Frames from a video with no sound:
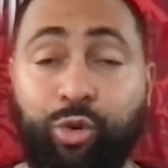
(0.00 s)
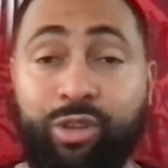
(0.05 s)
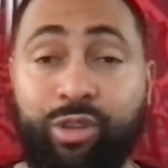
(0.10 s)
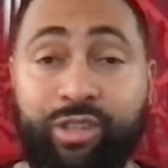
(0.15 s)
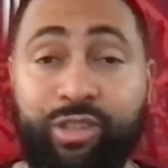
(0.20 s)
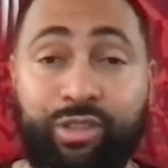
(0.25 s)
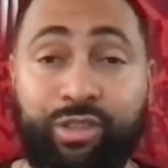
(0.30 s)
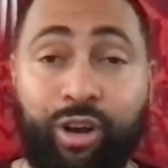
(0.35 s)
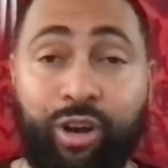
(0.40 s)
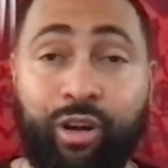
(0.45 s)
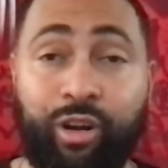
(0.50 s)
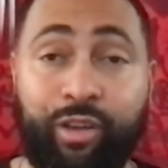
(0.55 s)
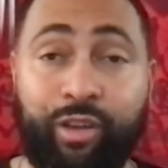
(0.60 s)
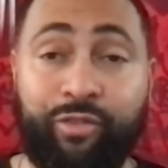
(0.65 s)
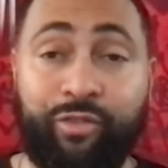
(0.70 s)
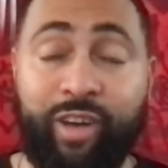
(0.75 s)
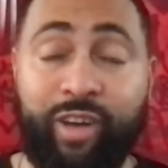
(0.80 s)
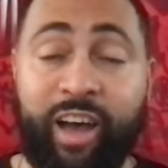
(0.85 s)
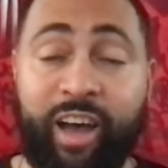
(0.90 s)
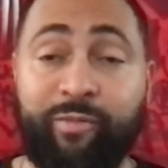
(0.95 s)
the starting
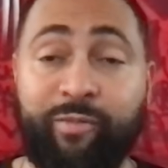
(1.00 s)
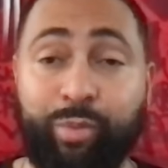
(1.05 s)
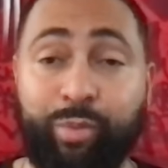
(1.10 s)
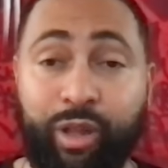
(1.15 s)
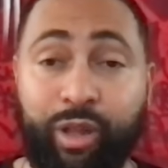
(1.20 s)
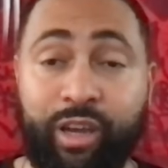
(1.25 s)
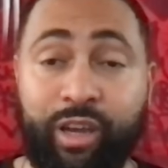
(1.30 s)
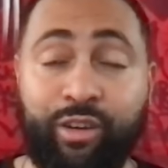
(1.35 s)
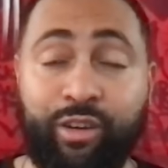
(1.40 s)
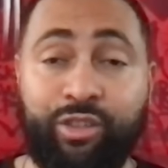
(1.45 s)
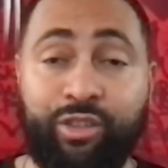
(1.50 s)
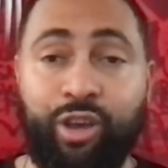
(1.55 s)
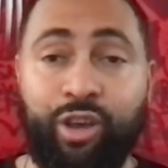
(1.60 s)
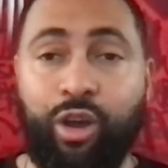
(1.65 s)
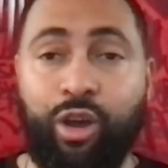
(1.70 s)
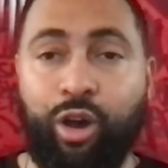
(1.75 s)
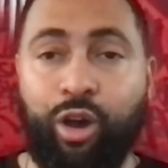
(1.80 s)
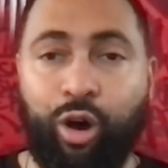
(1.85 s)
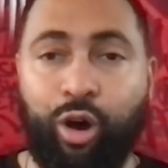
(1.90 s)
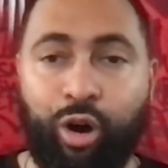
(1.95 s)
five players
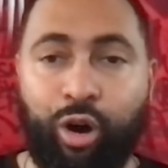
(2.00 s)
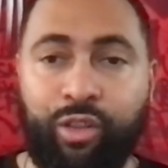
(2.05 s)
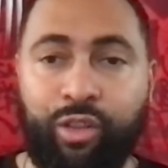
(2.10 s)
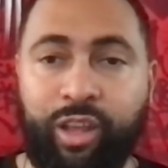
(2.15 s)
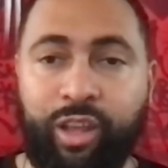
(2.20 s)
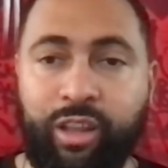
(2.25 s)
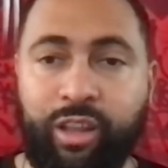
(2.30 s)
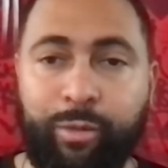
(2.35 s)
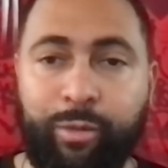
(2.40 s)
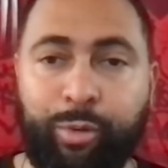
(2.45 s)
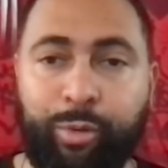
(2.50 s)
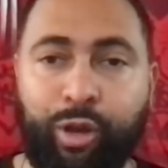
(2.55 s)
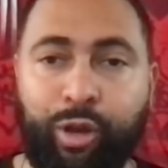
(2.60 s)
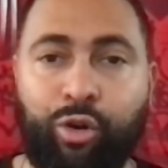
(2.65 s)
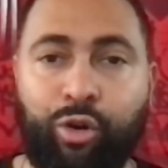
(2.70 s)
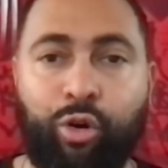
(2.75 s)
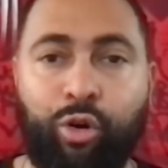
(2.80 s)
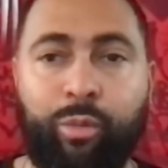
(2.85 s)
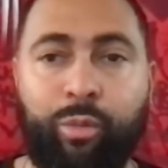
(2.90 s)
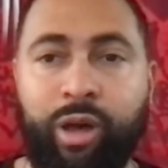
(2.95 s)
on the Olympic
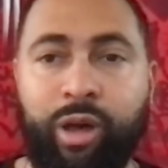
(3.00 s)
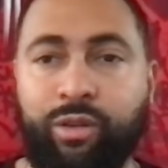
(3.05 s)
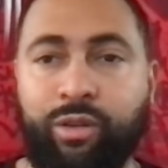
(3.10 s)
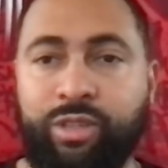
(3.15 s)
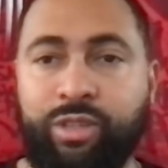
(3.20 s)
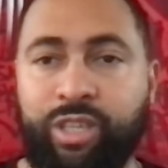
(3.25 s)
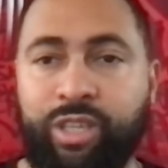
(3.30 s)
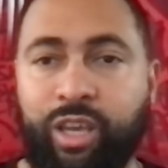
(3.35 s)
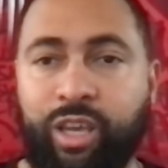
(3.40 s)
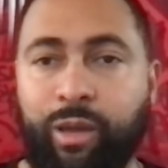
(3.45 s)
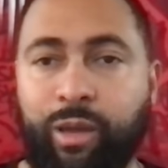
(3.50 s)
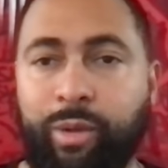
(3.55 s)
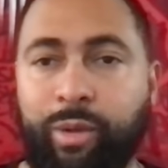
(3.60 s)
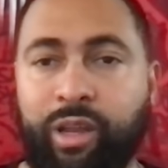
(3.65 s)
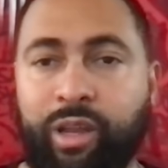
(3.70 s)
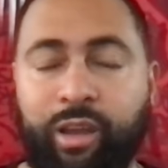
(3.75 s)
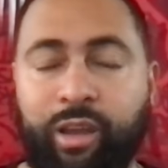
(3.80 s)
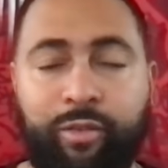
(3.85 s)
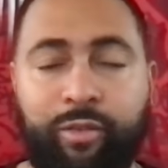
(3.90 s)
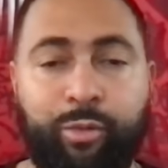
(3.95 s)
gold medal team,
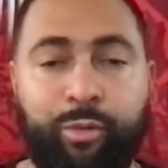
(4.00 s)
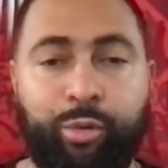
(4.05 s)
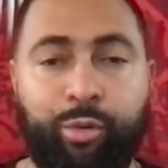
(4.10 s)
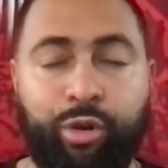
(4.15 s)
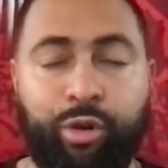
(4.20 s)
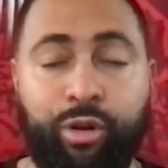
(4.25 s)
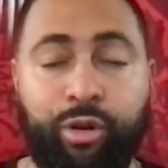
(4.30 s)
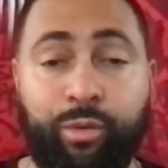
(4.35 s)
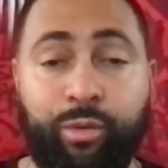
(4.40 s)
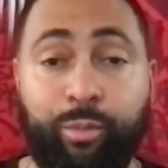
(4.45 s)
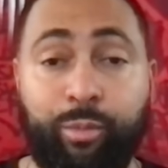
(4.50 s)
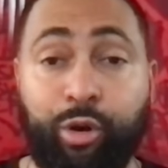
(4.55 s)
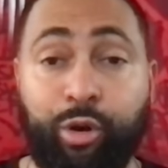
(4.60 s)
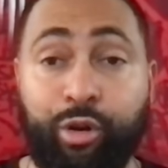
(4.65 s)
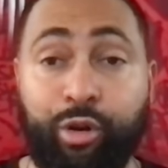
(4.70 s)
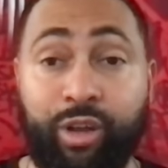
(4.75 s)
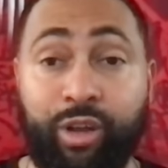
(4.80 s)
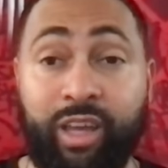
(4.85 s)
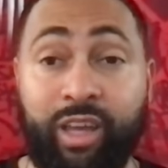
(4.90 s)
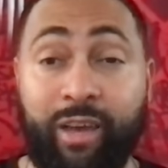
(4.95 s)
and Devin
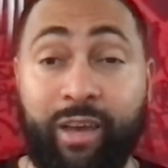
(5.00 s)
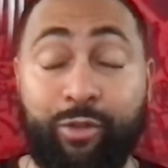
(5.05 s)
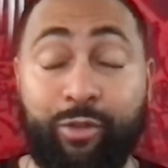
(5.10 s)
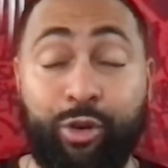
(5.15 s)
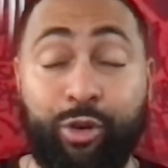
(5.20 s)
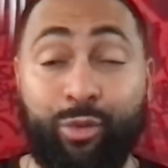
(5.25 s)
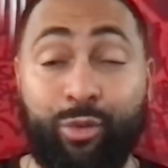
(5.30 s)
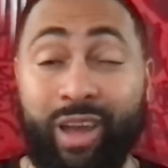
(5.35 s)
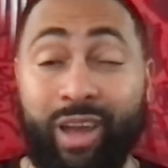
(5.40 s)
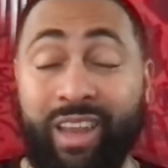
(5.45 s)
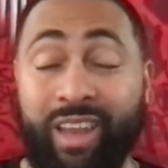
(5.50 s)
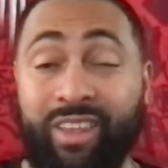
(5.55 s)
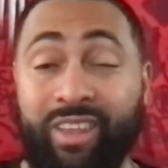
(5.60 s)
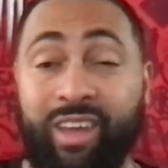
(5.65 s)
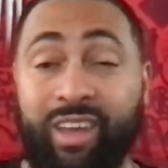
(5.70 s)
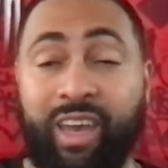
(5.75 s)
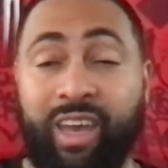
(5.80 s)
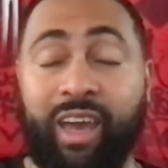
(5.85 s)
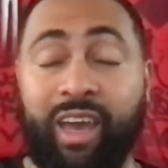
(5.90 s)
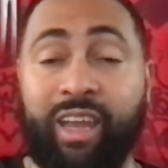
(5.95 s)
Booker and Kevin Durant, and you
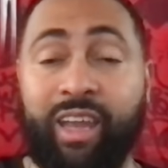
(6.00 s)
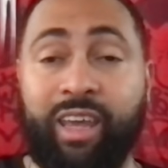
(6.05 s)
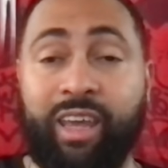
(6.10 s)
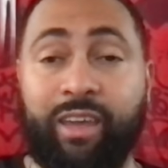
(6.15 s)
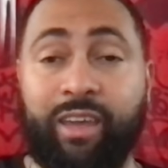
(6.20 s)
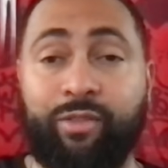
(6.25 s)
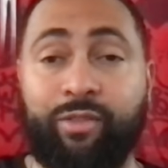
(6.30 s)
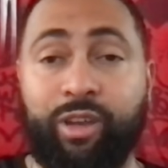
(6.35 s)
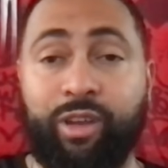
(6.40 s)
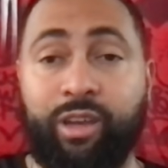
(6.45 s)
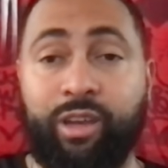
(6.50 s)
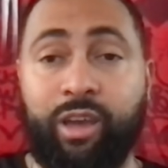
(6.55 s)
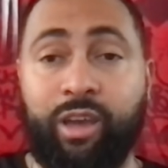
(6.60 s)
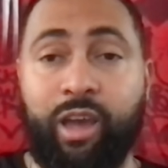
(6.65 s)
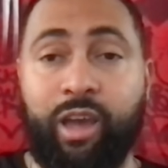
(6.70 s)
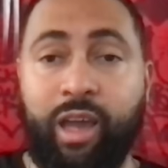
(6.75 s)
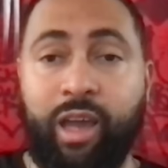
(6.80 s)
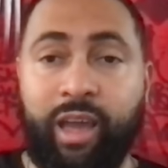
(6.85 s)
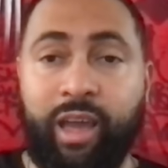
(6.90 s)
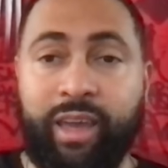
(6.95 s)
can't even
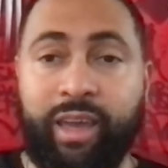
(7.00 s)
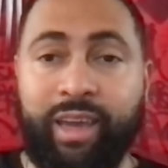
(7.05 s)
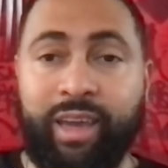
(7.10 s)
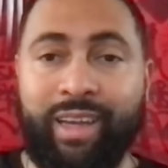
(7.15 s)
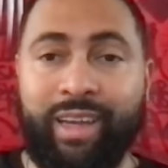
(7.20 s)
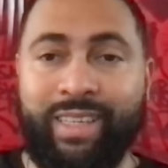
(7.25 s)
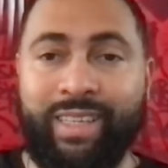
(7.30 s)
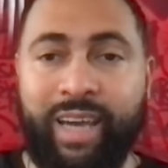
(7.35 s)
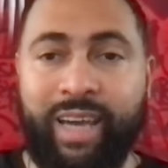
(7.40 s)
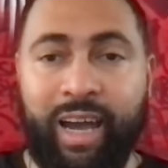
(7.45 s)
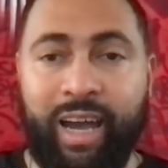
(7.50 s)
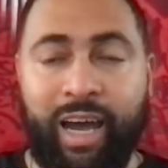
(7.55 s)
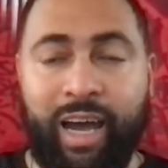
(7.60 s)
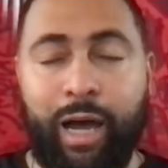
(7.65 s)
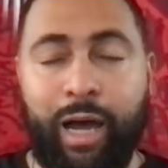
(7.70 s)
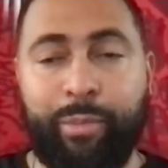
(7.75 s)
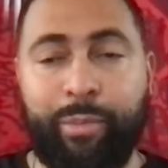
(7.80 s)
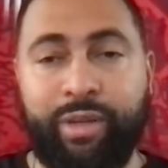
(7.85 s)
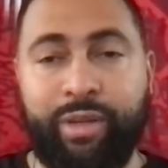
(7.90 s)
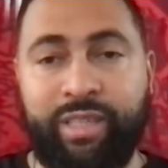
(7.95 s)
get
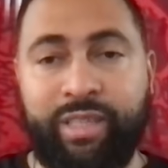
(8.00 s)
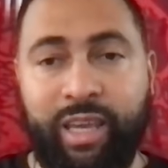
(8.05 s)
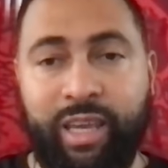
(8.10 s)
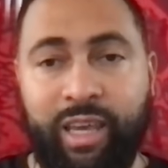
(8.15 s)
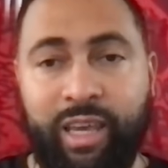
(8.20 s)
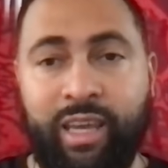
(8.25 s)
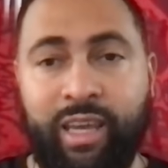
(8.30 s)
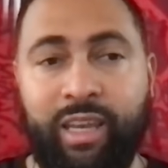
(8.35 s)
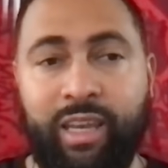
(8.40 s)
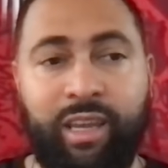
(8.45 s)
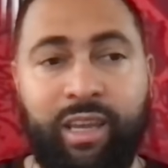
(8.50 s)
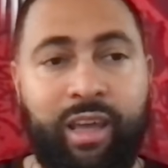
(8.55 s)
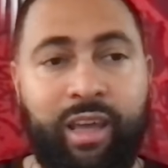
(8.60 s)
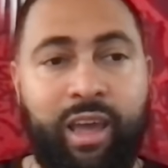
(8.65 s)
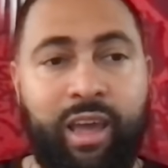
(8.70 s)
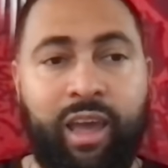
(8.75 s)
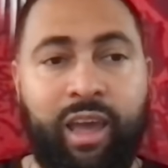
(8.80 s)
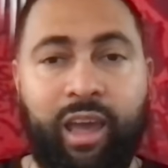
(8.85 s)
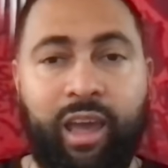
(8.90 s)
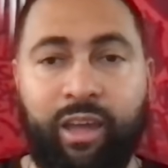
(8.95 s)
top 10
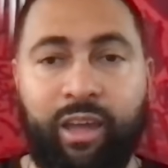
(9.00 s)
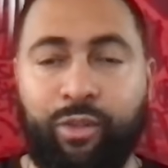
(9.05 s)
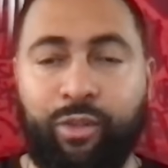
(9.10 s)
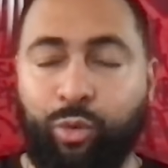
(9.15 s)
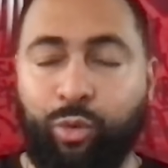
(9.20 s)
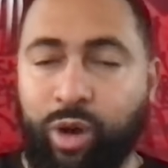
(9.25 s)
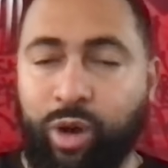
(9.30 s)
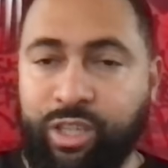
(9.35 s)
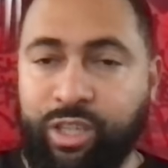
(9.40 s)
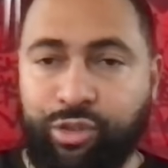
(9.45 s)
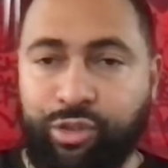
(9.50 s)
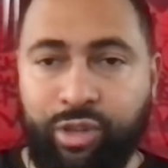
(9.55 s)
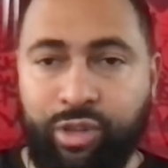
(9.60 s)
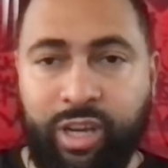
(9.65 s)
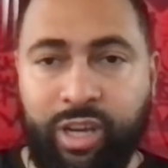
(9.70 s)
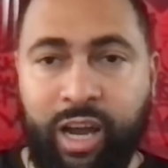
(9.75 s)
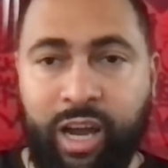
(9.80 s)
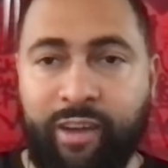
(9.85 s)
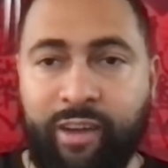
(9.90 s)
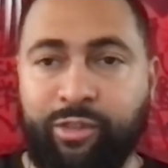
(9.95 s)
in the Western
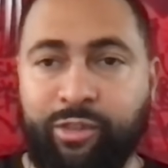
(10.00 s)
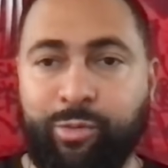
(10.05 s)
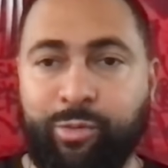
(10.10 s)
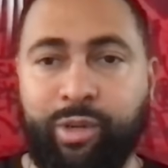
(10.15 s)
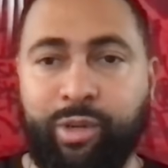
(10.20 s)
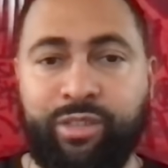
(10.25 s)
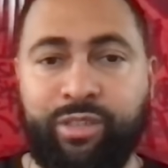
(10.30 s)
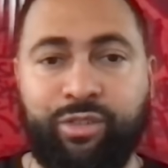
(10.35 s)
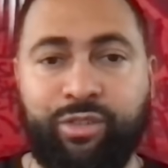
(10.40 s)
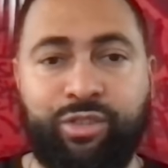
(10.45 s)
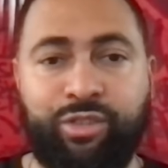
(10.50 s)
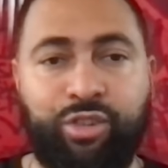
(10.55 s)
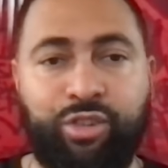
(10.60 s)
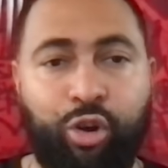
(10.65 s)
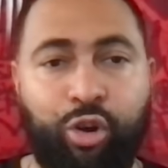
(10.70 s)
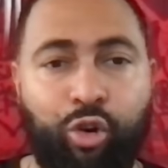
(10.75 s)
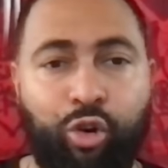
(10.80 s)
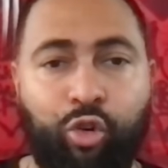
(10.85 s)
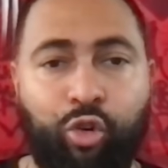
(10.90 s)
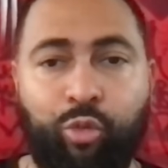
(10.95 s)
Conference because there's
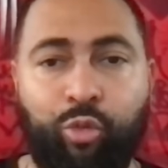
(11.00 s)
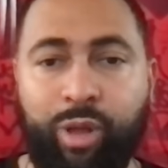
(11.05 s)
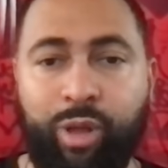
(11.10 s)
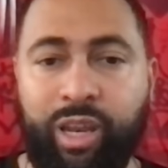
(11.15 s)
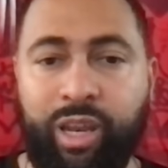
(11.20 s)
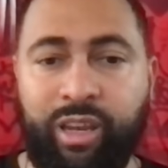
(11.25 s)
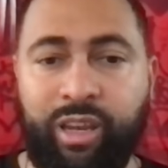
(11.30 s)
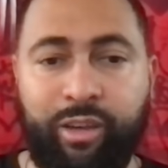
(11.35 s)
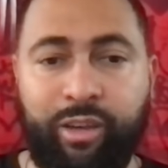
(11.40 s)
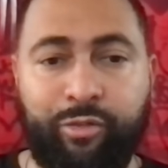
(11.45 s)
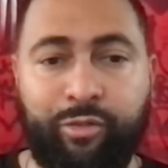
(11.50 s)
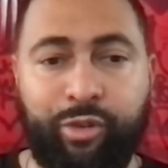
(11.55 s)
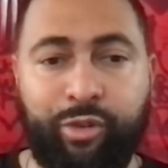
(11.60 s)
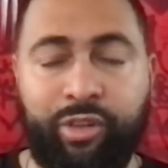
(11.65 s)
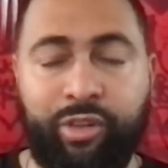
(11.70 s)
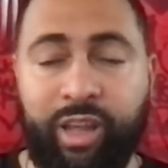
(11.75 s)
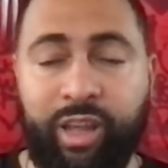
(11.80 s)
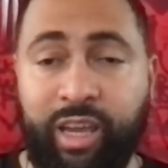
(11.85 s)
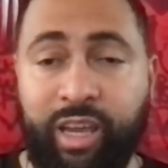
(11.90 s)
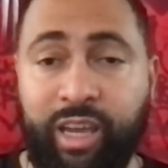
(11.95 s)
so many different
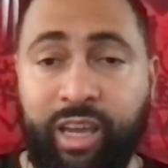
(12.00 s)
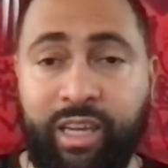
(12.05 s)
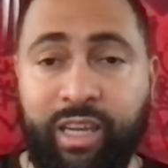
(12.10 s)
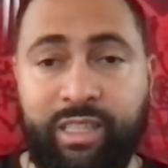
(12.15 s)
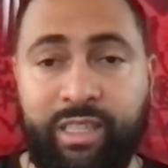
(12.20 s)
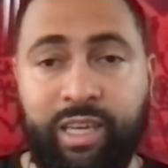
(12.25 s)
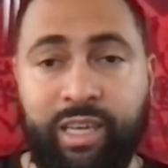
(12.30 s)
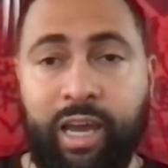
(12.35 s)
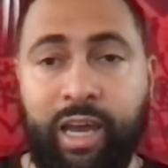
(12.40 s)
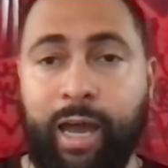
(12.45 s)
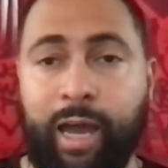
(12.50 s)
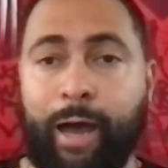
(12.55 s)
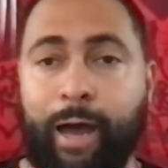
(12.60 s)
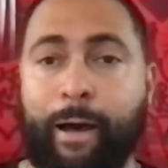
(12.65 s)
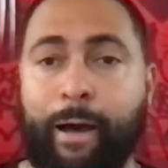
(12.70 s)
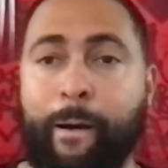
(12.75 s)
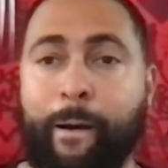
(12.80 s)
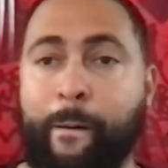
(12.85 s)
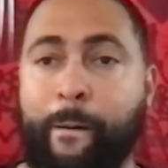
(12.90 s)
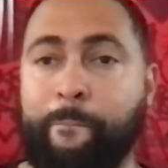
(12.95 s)
things.
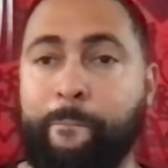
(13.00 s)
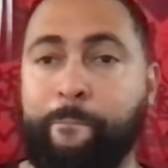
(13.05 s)
Uh,